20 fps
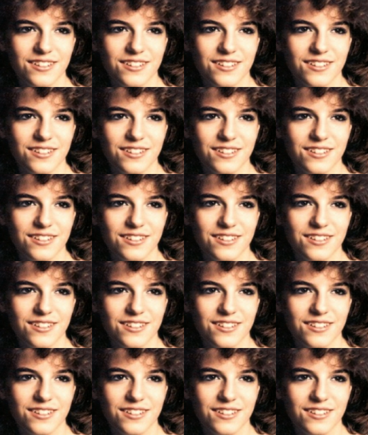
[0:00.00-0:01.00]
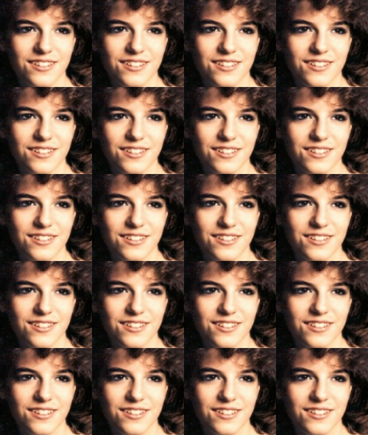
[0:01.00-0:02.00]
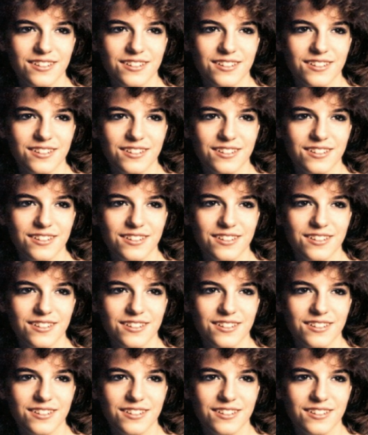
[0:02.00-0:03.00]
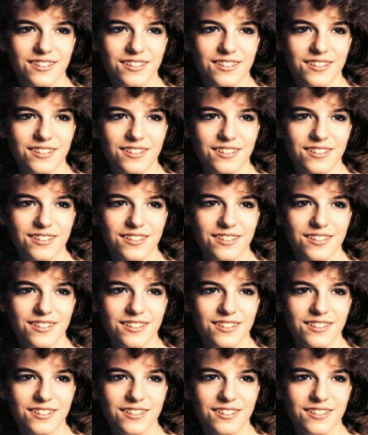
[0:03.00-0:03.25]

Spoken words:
[no speech]